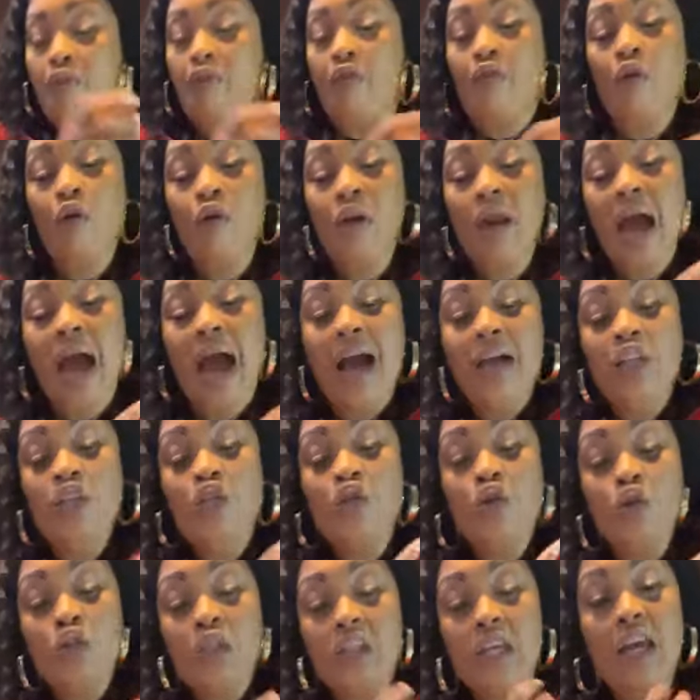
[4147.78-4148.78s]
food
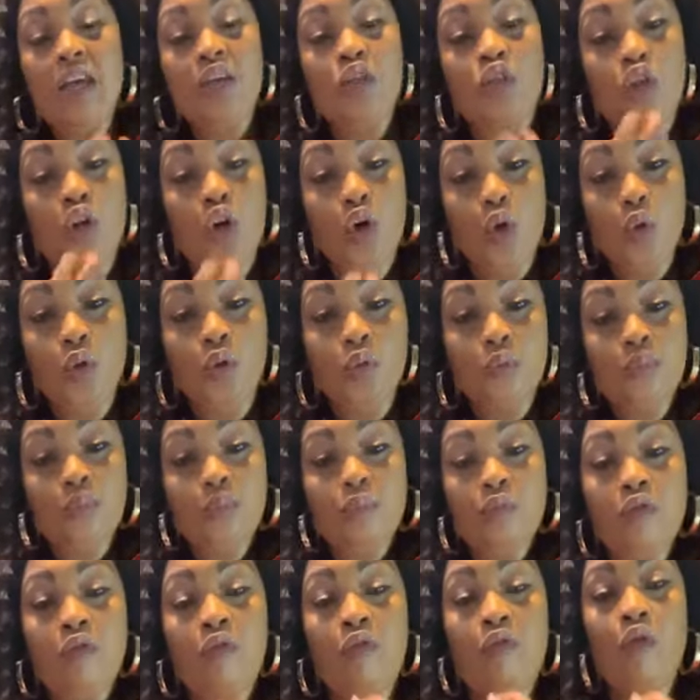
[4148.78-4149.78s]
has to taste good.
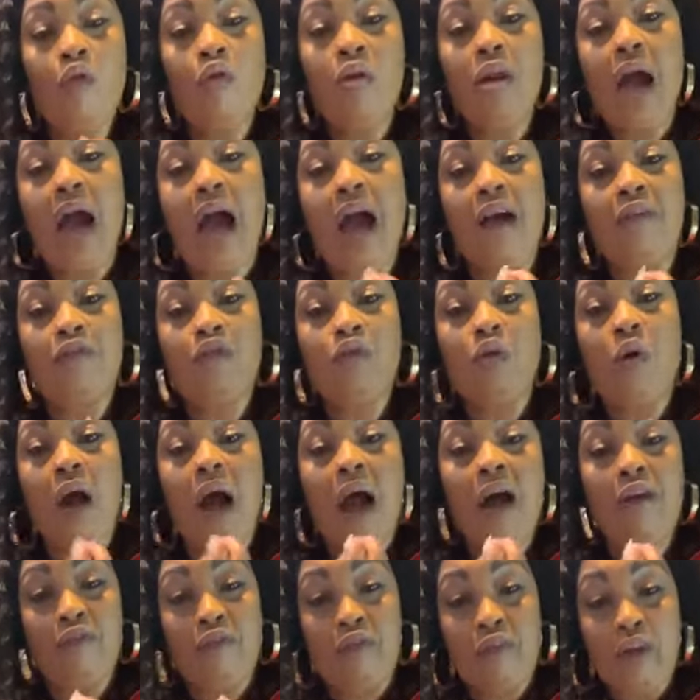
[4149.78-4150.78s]
Food have to
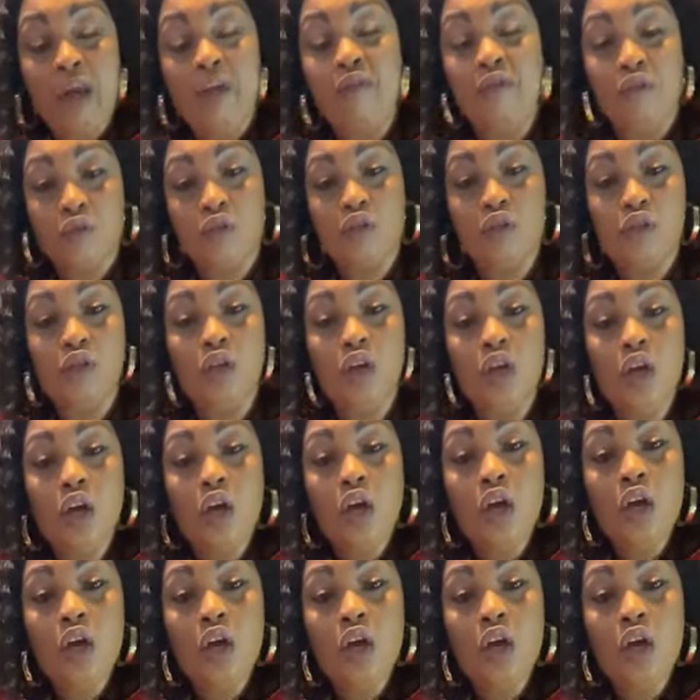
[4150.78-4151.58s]
have flavors.